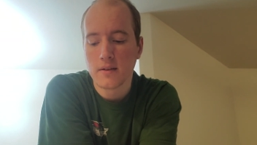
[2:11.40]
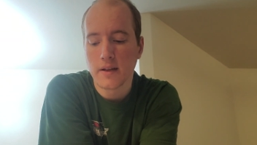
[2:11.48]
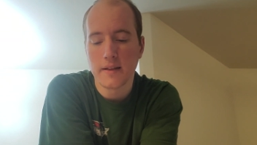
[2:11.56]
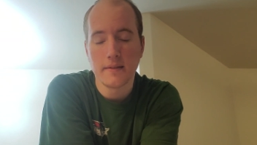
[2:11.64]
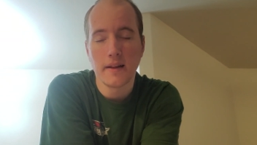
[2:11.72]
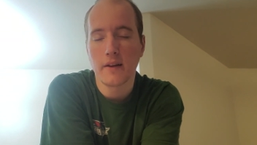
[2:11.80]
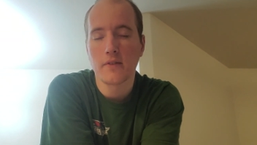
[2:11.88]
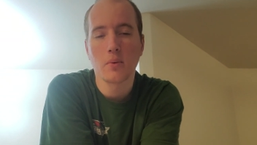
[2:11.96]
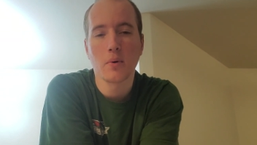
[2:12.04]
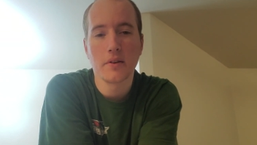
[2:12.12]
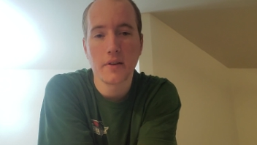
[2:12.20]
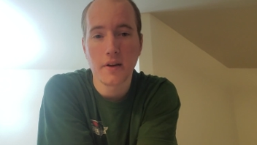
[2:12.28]
And
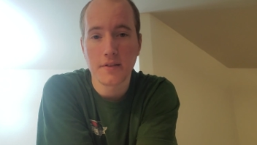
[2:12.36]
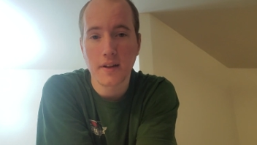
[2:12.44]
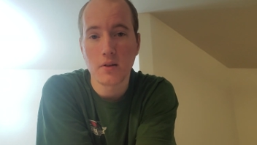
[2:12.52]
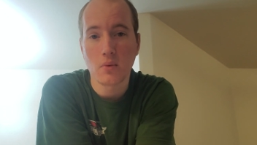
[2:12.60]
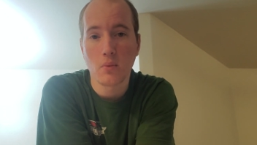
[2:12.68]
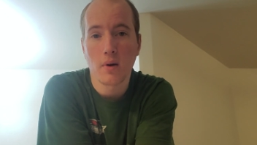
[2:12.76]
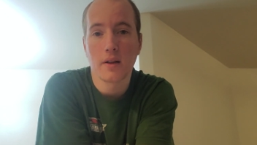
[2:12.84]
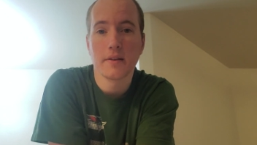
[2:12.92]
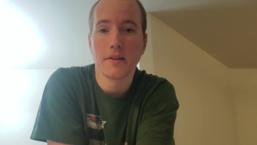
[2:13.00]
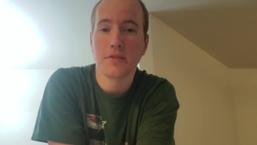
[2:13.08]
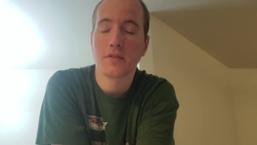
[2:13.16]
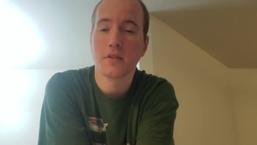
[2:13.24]
everyone does. I don't want
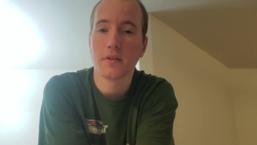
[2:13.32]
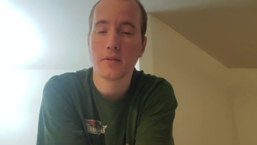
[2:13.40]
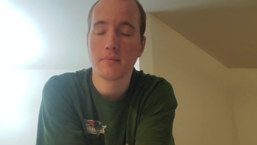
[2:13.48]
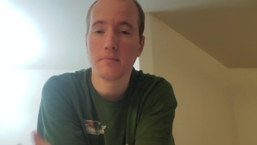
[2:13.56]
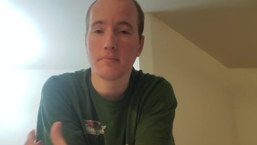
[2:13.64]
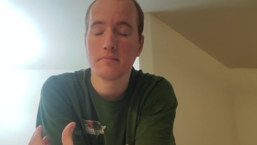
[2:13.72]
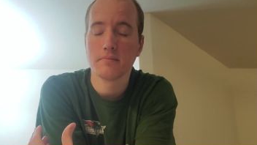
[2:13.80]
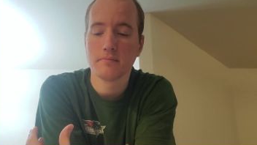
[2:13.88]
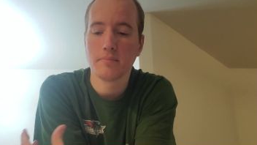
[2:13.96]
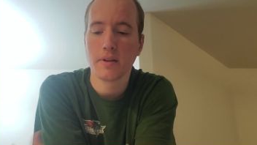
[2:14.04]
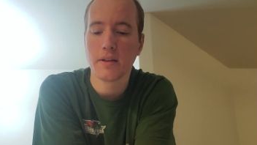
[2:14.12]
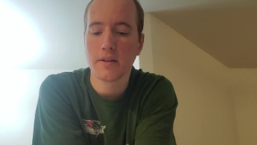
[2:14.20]
this to
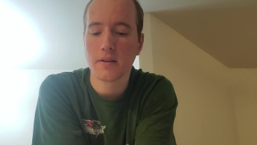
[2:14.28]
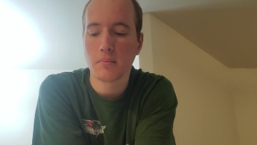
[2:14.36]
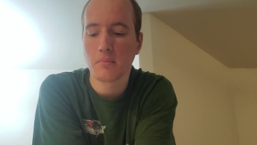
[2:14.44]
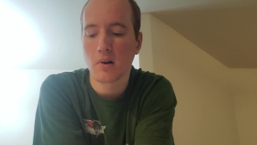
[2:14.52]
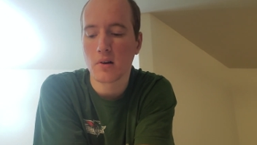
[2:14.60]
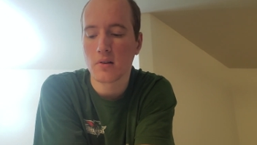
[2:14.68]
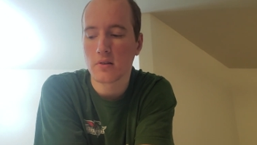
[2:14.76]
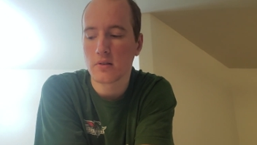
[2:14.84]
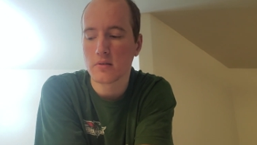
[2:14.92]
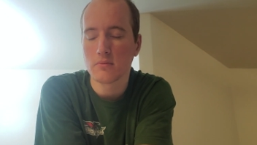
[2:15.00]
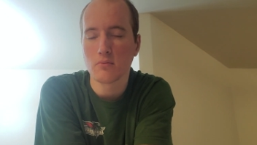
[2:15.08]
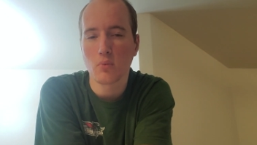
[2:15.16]
be a martyr
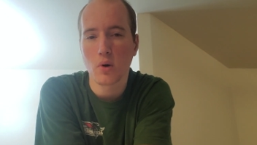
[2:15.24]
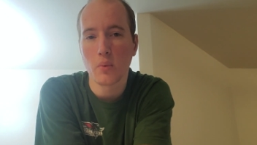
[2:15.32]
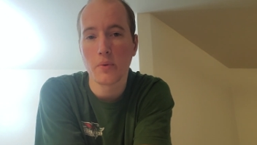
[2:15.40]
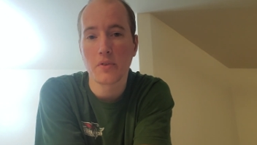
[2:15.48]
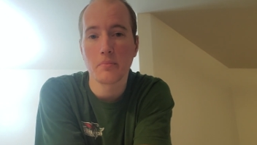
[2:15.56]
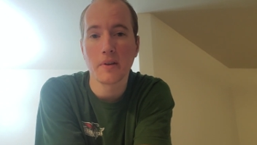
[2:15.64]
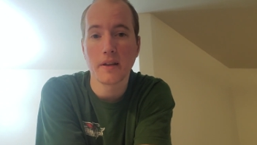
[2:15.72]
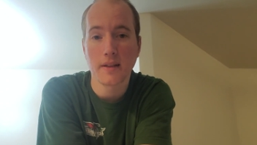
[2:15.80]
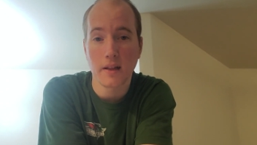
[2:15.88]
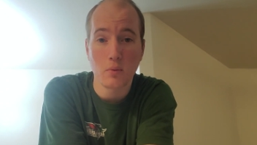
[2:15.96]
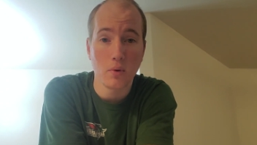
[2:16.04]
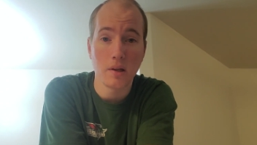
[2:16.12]
and woe is me, and
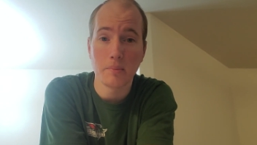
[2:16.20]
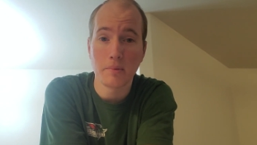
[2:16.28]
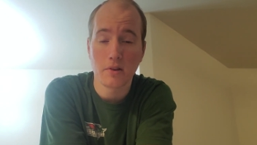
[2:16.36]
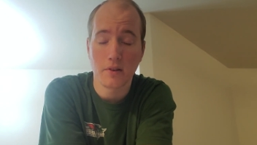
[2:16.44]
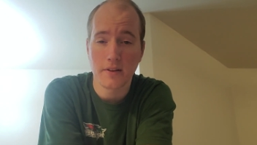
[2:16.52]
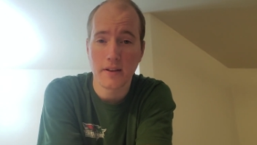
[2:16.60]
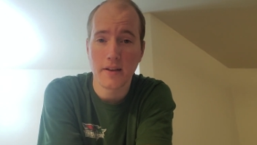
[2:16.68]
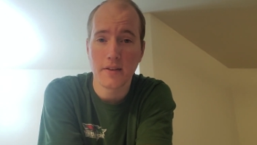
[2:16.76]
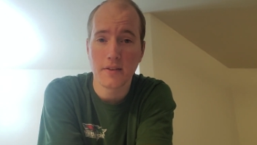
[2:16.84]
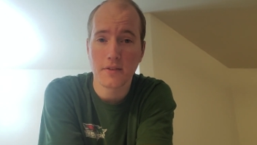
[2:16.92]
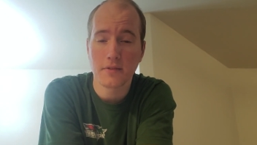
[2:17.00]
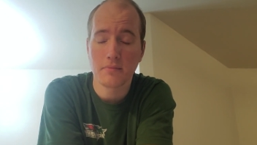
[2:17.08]
I don't want to be looked
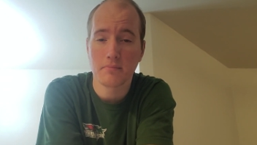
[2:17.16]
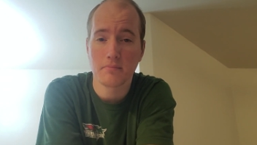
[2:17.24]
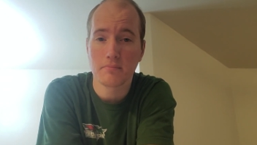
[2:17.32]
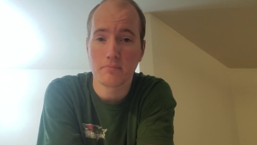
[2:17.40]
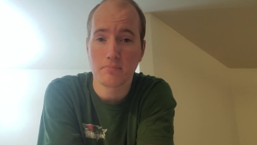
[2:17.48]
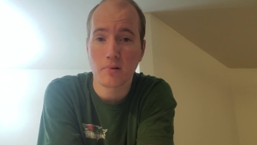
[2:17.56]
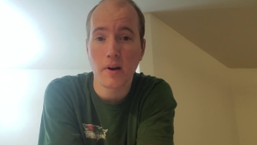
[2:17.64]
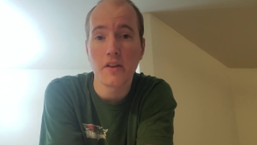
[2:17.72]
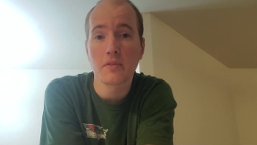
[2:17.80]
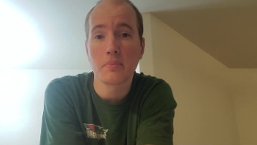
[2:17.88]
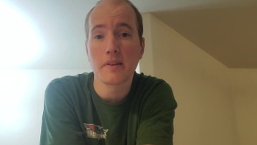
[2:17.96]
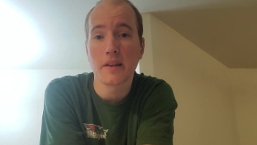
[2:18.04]
as
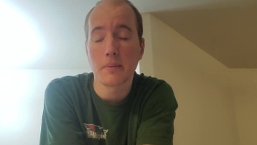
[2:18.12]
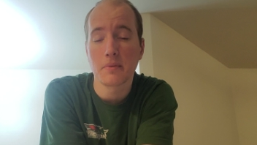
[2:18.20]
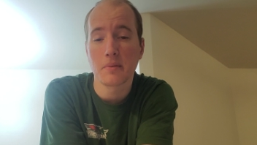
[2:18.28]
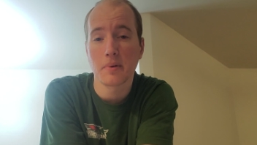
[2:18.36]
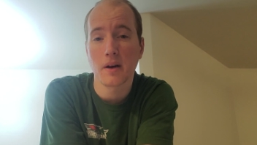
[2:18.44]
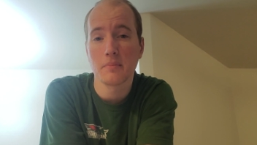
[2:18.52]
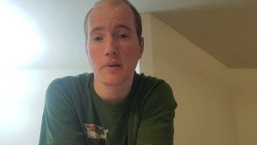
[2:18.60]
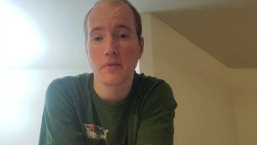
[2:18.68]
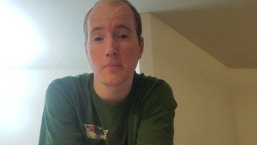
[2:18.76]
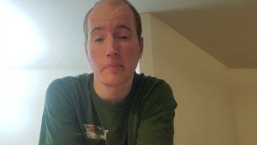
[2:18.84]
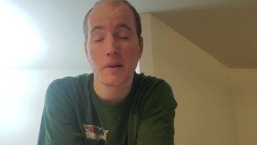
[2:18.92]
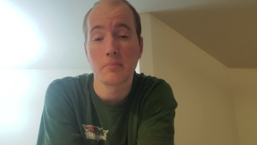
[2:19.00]
praise being heaped upon me
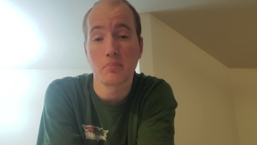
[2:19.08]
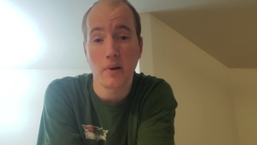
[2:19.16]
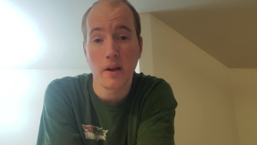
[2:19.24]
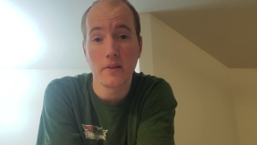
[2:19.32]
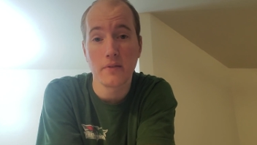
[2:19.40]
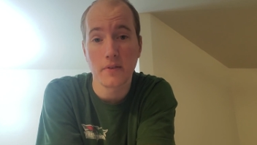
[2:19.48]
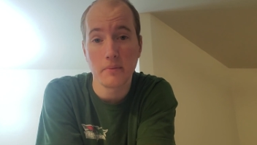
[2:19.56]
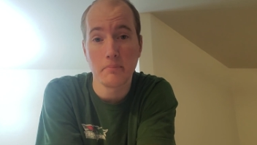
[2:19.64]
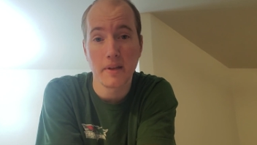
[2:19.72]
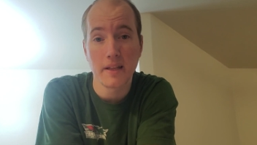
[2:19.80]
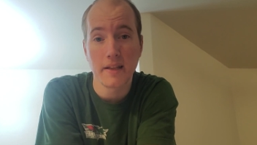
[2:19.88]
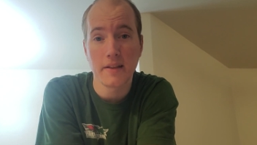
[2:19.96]
for being brave,
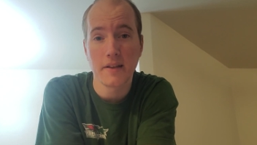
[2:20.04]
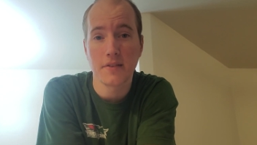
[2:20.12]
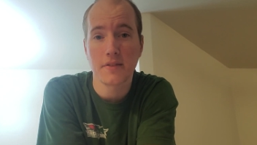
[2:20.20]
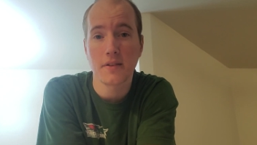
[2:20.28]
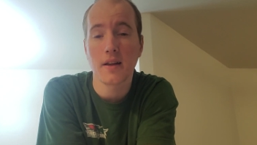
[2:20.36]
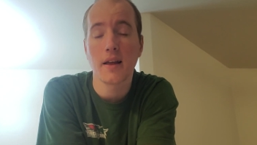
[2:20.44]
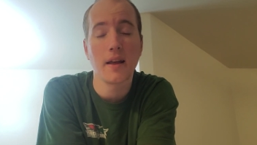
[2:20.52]
admitting this.